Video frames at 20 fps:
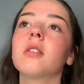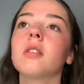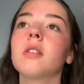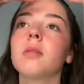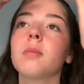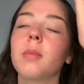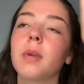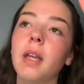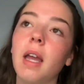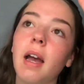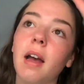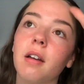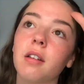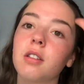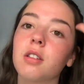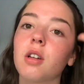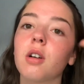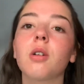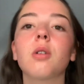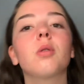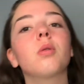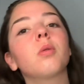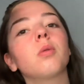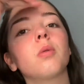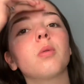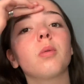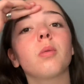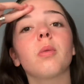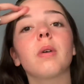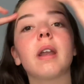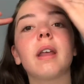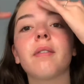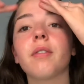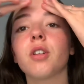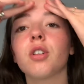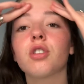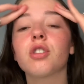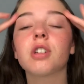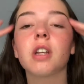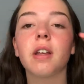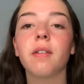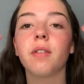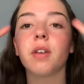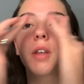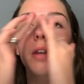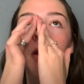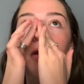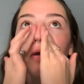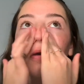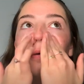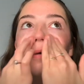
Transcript: But yeah, so whenever you're shaving,